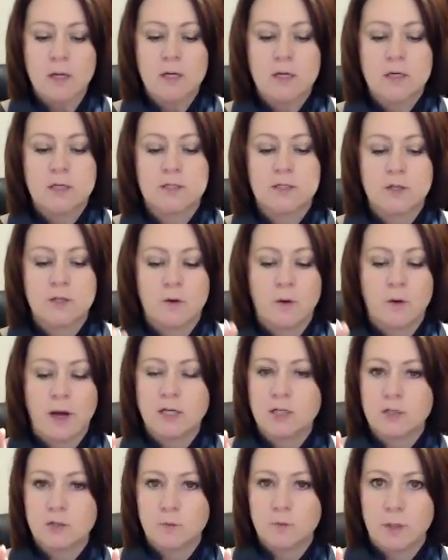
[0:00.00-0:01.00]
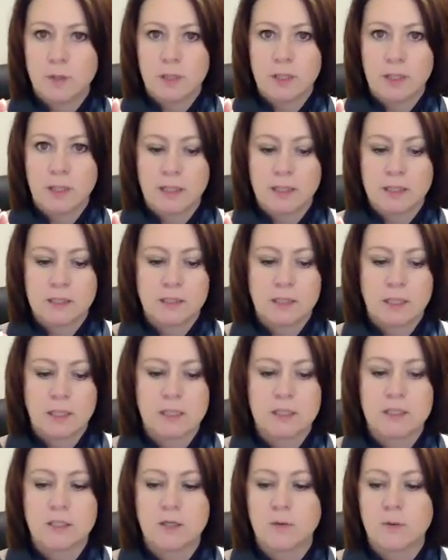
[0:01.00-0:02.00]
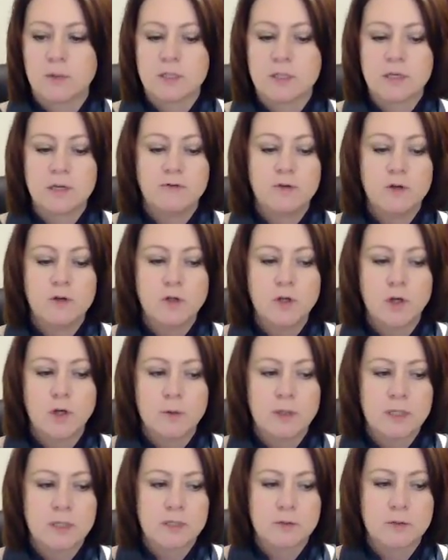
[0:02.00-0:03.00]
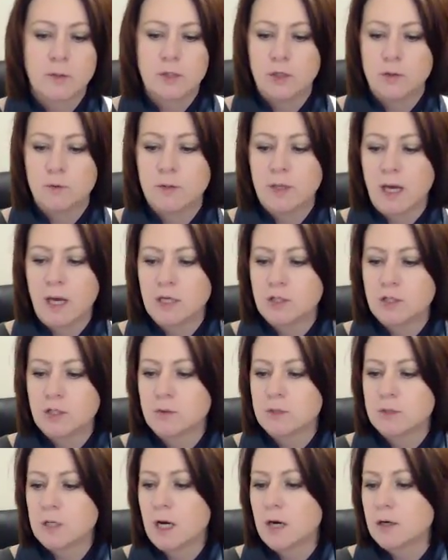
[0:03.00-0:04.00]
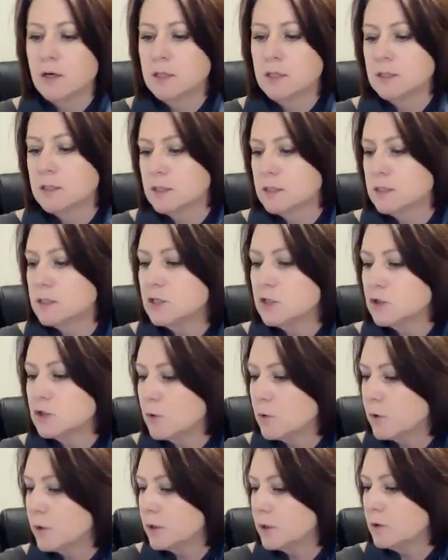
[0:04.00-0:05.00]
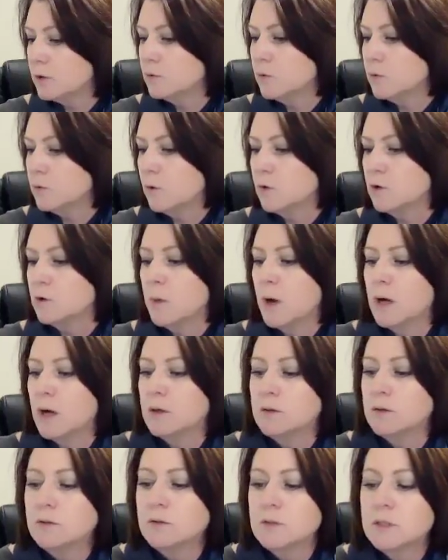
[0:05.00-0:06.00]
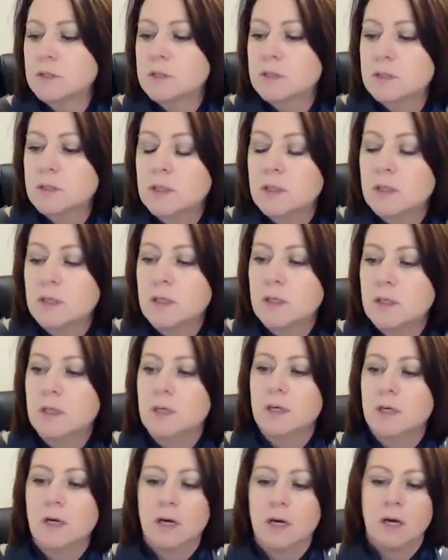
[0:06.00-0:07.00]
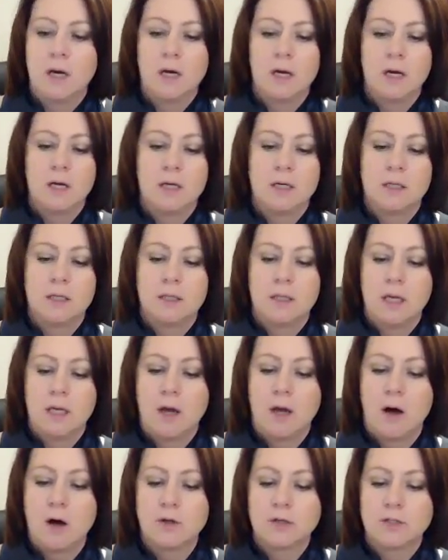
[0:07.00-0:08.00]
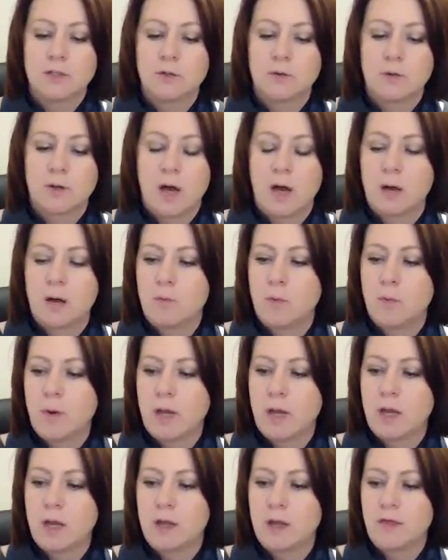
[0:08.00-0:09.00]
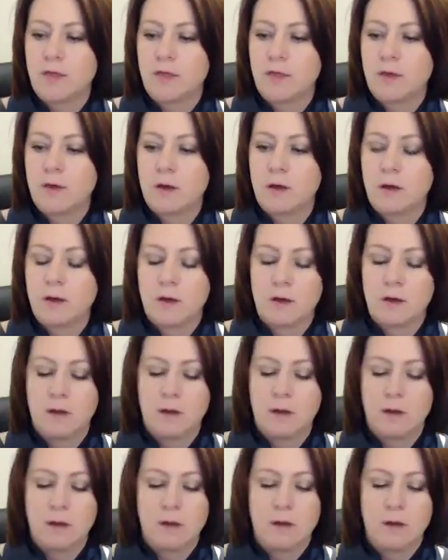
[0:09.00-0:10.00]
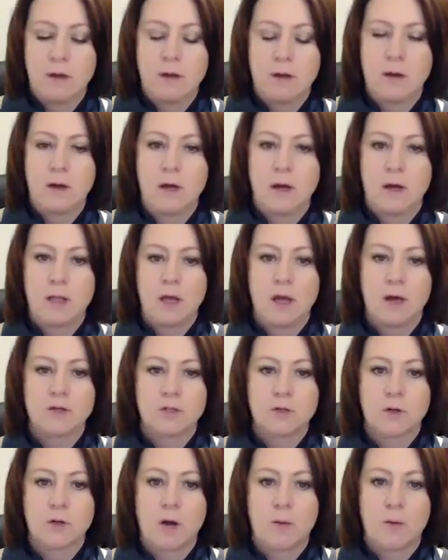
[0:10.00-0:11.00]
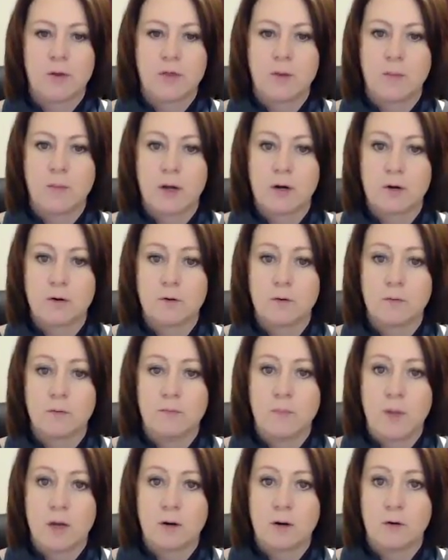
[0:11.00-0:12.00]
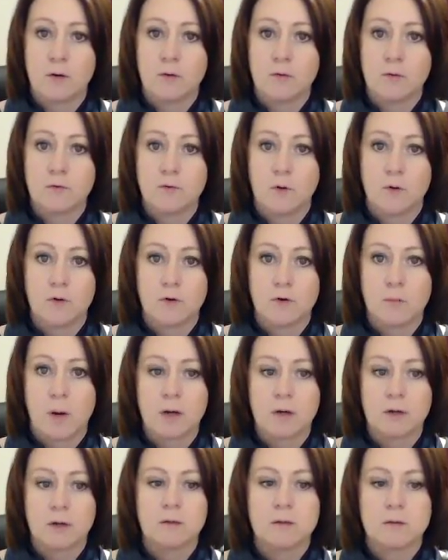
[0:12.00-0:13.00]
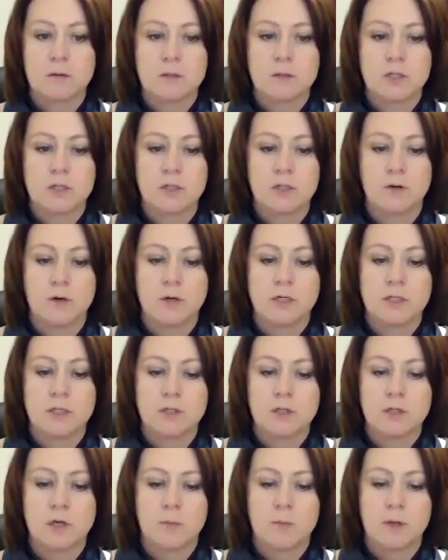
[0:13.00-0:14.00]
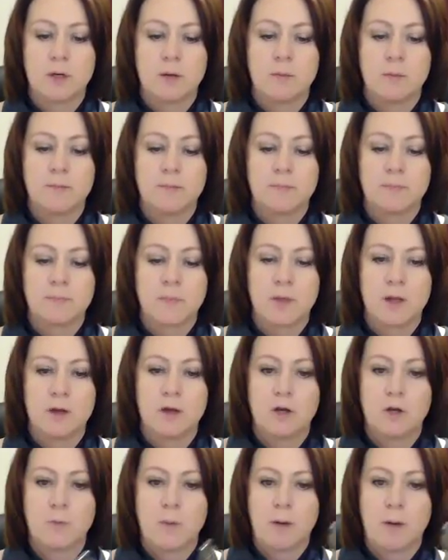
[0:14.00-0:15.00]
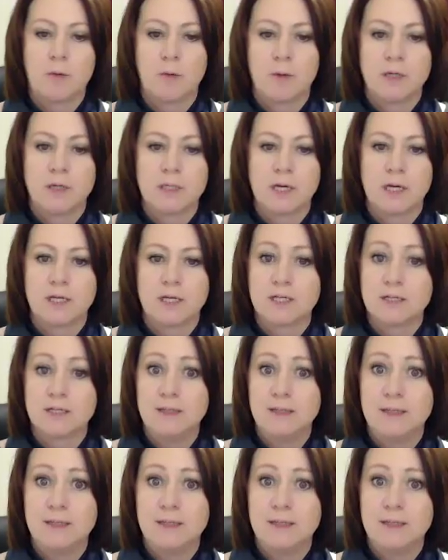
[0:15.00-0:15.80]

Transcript: So I just really like the stainless steel ones. And if you'll notice, when you get doTERRA's essential oil roller bottles, they also come with a metal roller bottle too. I just opened a new peppermint touch.